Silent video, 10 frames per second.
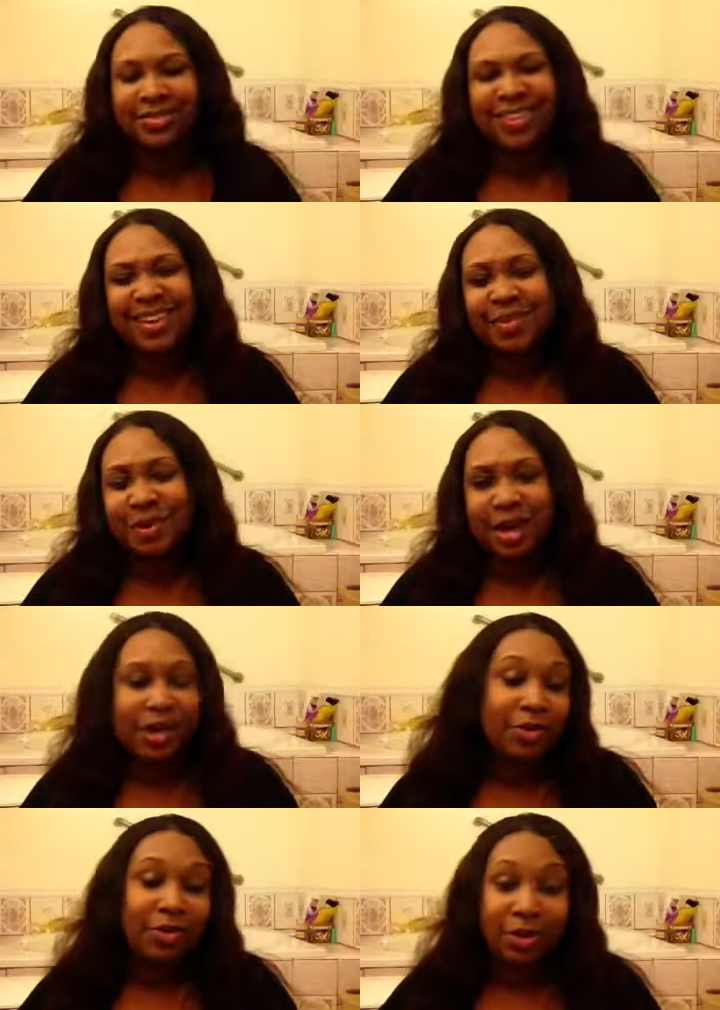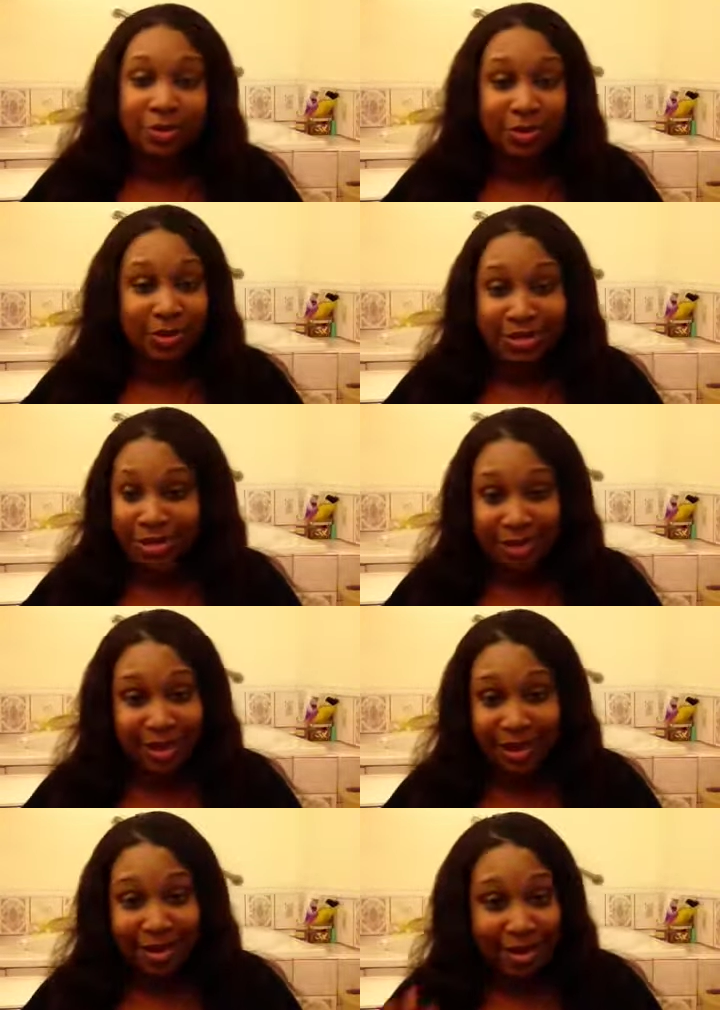okay, well, I don't wanna resew that
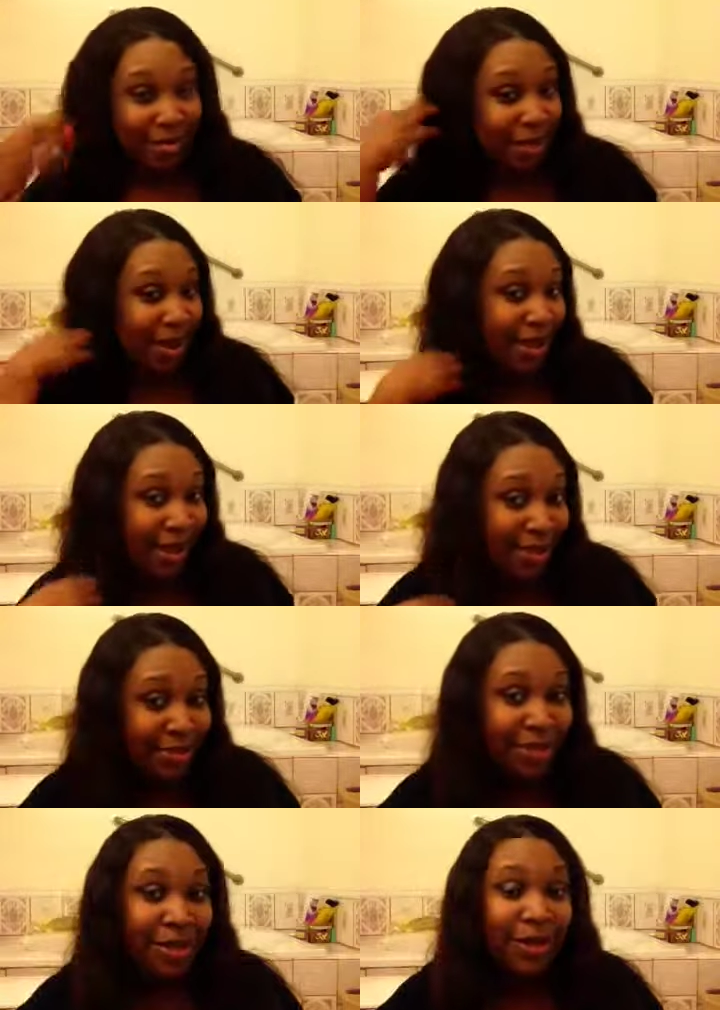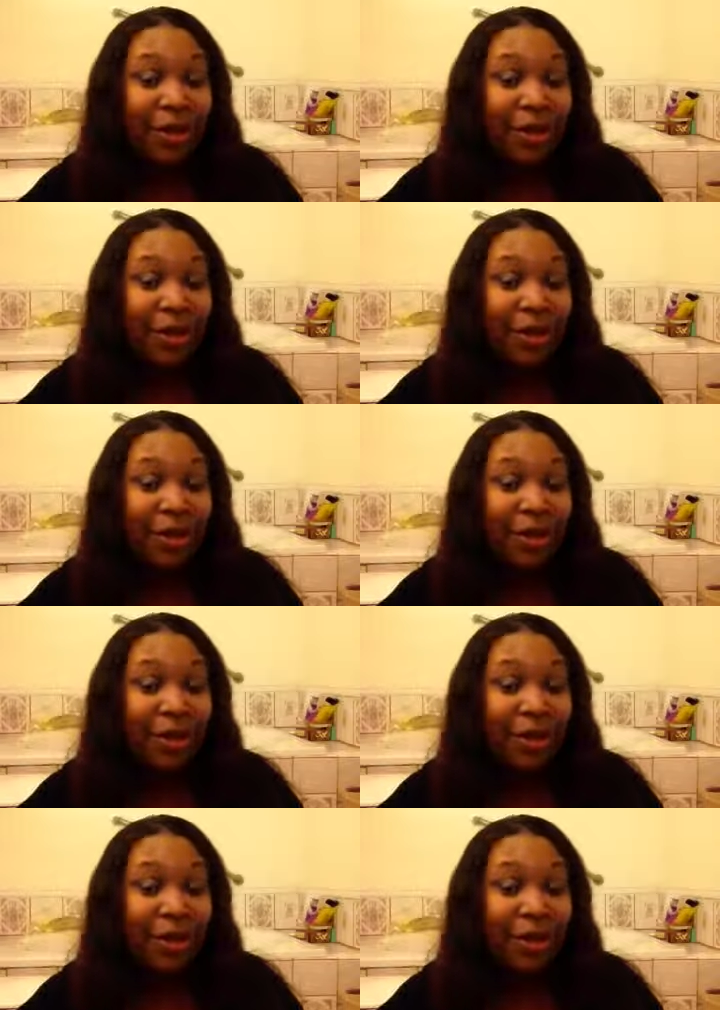hair in my head, so